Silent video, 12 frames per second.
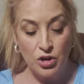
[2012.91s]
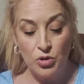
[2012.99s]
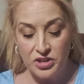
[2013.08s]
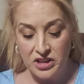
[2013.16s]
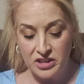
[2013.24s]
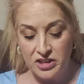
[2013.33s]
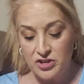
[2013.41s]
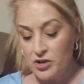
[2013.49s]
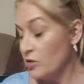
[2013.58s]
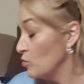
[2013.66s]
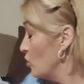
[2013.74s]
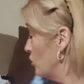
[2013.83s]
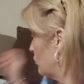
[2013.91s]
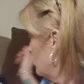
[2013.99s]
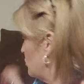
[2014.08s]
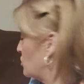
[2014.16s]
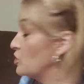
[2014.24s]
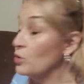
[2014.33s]
don't think these are going to work.
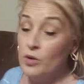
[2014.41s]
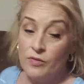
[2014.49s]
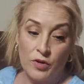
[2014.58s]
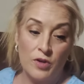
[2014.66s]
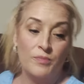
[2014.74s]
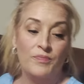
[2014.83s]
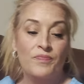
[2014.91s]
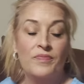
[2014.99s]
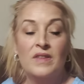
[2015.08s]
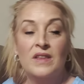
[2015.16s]
There's two of them.